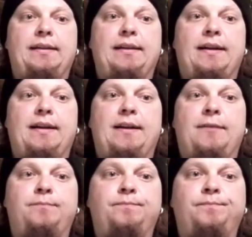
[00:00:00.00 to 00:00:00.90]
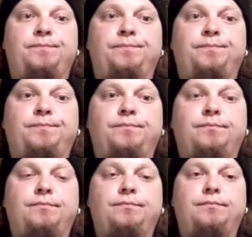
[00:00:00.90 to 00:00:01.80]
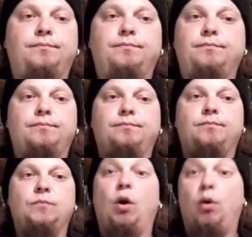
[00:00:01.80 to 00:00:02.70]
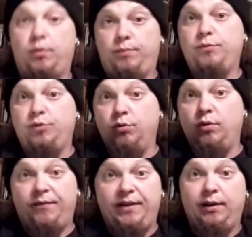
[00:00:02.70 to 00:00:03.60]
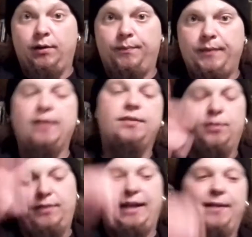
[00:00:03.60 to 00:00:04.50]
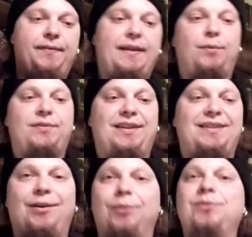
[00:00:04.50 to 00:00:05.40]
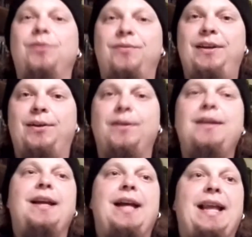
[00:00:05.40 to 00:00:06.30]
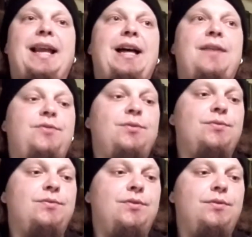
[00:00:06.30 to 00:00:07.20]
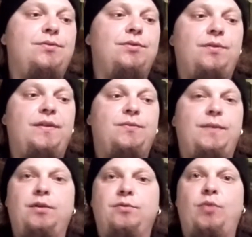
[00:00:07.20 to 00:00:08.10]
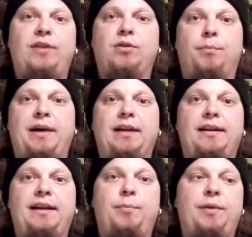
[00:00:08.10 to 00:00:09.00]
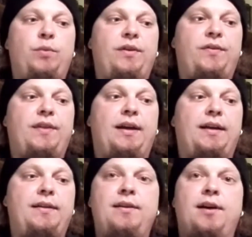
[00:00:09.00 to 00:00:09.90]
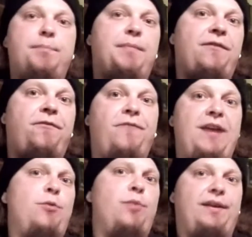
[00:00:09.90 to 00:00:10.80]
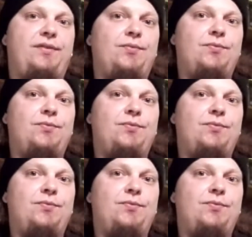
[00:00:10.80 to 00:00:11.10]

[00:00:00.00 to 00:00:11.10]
um, or do a video uh, so yeah that was it or do a video and I have chosen to to do this video try to combine it a little bit with uh, not my favorite